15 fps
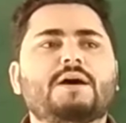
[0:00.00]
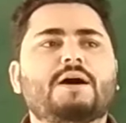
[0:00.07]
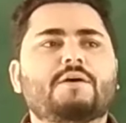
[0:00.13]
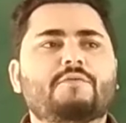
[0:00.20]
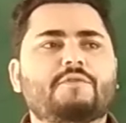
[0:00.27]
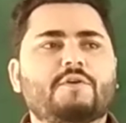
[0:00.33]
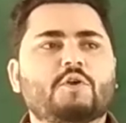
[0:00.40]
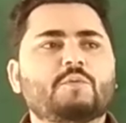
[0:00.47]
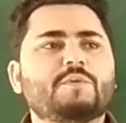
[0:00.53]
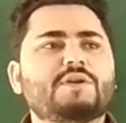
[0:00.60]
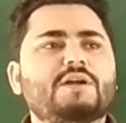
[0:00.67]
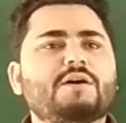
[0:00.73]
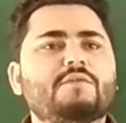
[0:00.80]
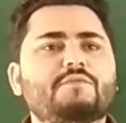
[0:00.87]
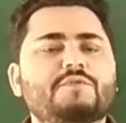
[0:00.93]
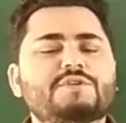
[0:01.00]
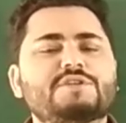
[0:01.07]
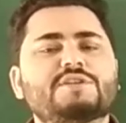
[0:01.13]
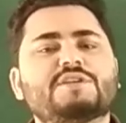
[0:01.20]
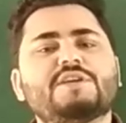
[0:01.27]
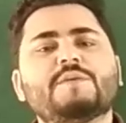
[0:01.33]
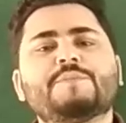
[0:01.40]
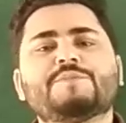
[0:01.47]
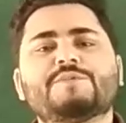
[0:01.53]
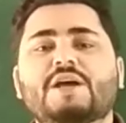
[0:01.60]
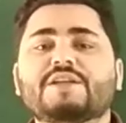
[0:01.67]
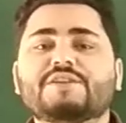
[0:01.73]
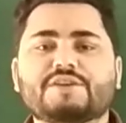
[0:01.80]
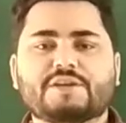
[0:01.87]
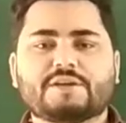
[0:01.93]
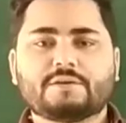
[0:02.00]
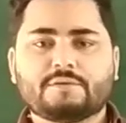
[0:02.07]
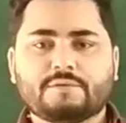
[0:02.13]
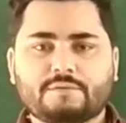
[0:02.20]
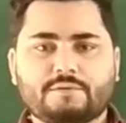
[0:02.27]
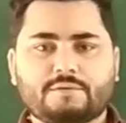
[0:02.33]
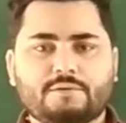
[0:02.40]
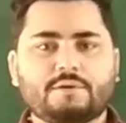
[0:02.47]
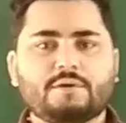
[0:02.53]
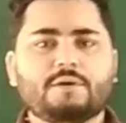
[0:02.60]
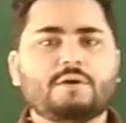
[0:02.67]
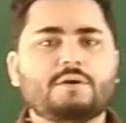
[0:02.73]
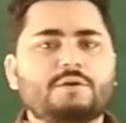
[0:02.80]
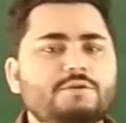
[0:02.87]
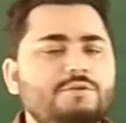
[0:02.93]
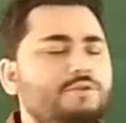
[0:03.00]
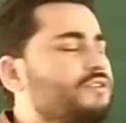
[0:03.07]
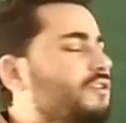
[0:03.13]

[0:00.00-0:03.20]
a phenomena which keep changing. So